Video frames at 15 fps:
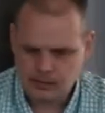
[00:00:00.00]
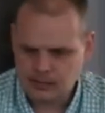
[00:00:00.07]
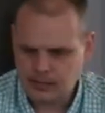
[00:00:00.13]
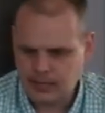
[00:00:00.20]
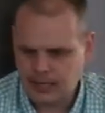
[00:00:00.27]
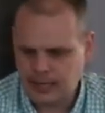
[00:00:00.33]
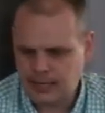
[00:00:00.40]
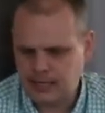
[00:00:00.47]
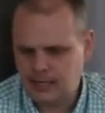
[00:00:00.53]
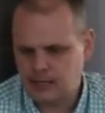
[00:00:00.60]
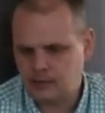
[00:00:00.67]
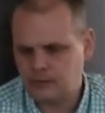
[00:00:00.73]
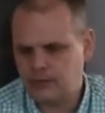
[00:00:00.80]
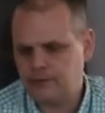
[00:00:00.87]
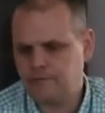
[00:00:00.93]
Okay,
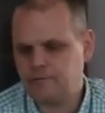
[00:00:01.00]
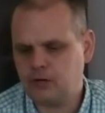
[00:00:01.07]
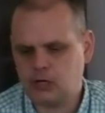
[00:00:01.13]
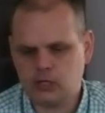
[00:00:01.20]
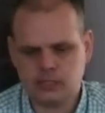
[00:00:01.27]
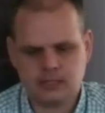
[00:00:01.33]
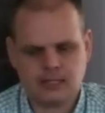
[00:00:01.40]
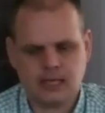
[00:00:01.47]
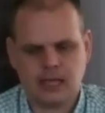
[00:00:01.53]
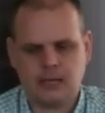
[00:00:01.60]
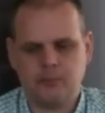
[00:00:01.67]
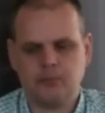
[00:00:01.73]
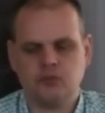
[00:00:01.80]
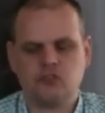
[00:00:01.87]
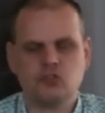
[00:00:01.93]
the first
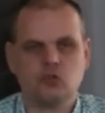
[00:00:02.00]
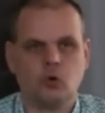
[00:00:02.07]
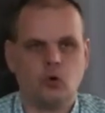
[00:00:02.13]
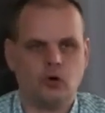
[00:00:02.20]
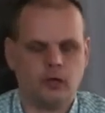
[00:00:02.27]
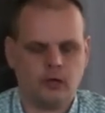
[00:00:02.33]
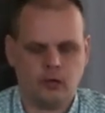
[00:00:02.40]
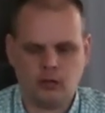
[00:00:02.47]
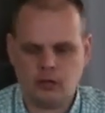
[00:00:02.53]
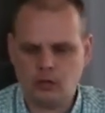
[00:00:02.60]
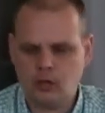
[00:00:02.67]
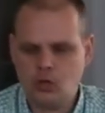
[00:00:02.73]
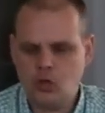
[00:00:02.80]
type of soil